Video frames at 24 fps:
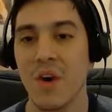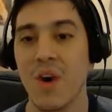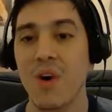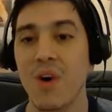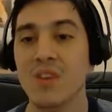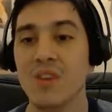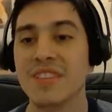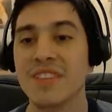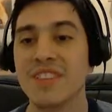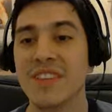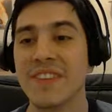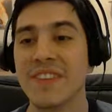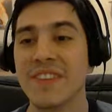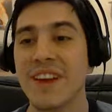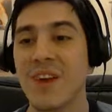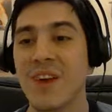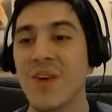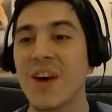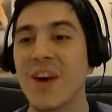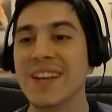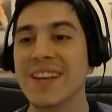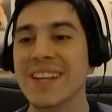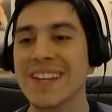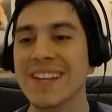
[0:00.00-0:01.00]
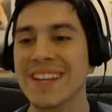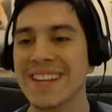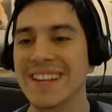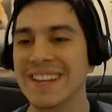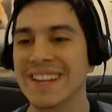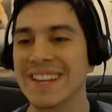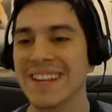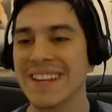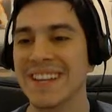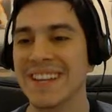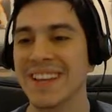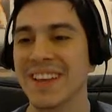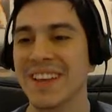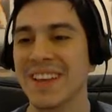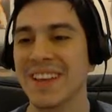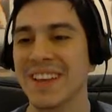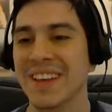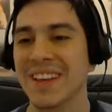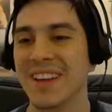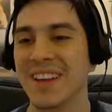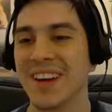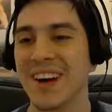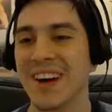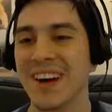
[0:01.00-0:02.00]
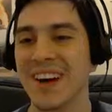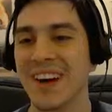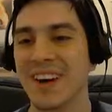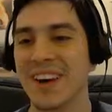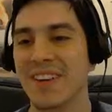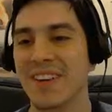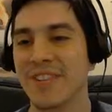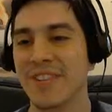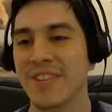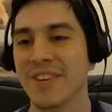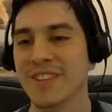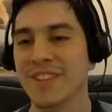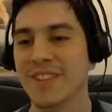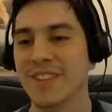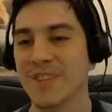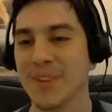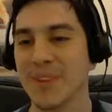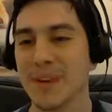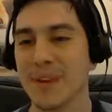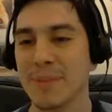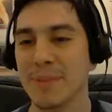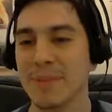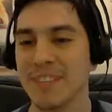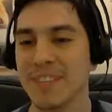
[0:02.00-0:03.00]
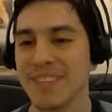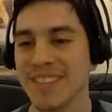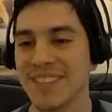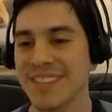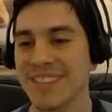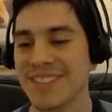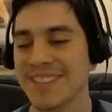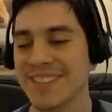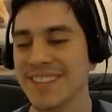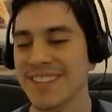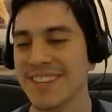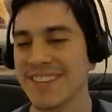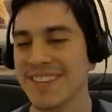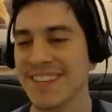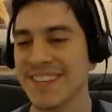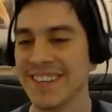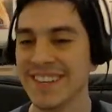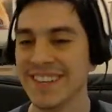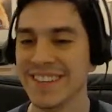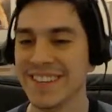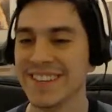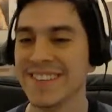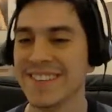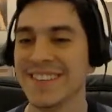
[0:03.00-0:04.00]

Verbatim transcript: Oh seven! Oh, I did it! Ah, first try, bitches. Yeah, yeah.